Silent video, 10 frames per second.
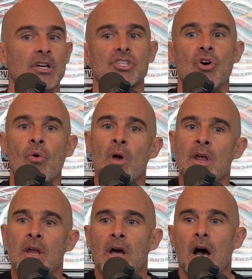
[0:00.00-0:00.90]
So
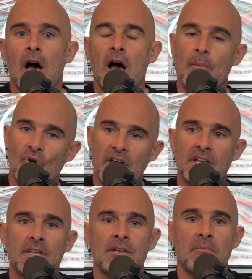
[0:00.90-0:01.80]
I brought
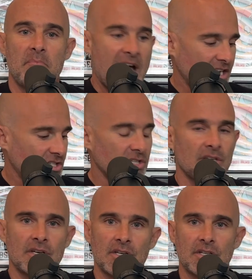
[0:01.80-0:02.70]
in back to
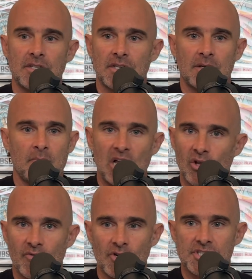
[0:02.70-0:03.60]
the
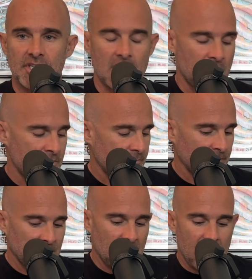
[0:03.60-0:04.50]
mellow verse again,
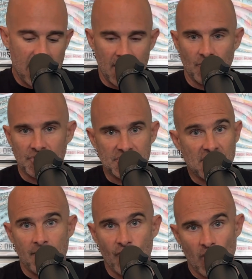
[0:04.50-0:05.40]
and with the
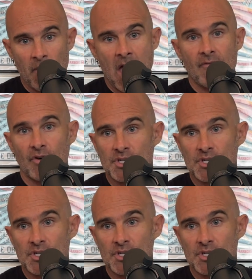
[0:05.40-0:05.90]
same format, verse,